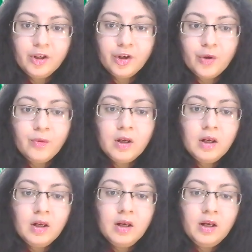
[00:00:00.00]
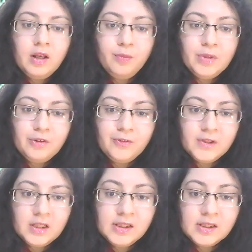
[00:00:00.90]
and a bit of
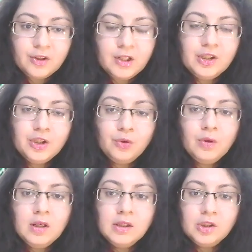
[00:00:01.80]
Sanskrit too.